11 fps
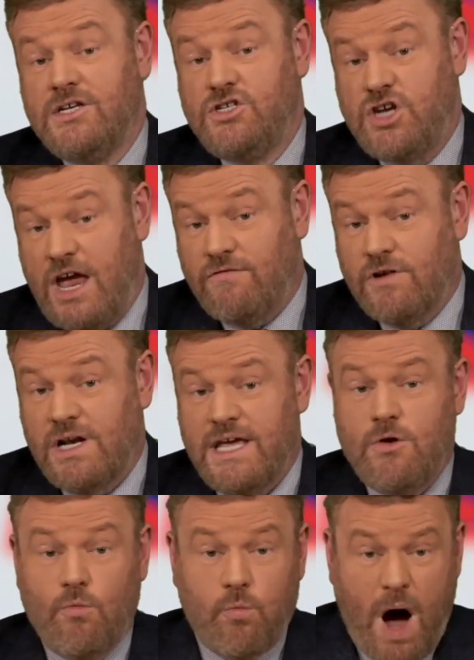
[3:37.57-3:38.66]

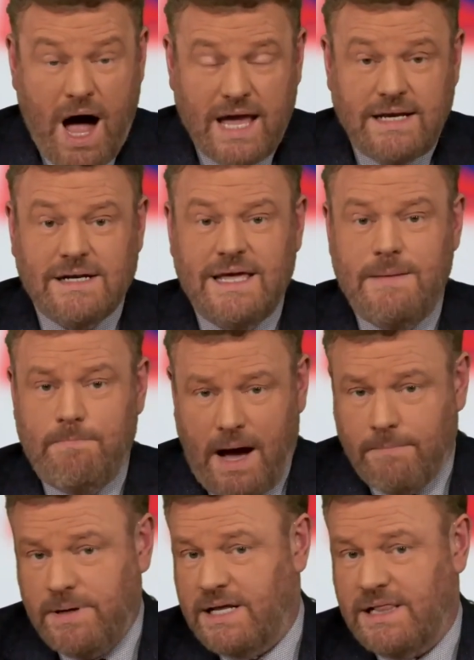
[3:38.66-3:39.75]
generally widely
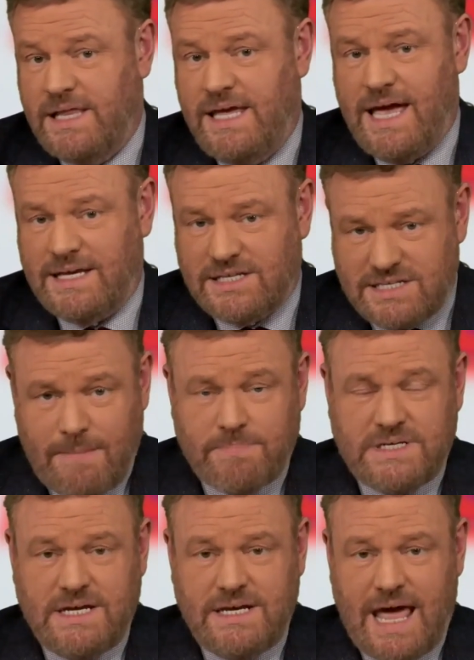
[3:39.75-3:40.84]
publicly
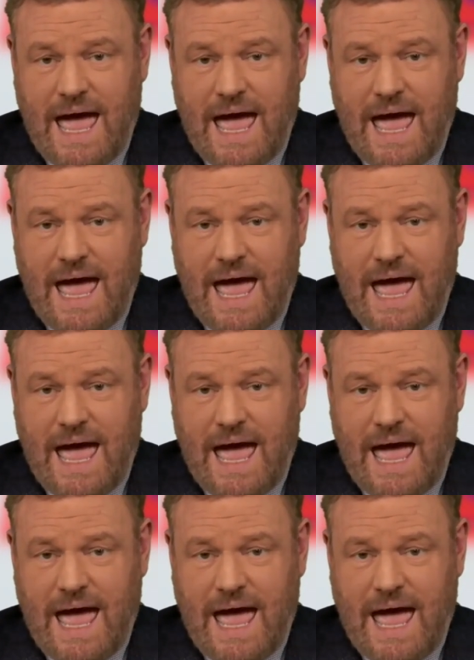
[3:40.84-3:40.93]
accepted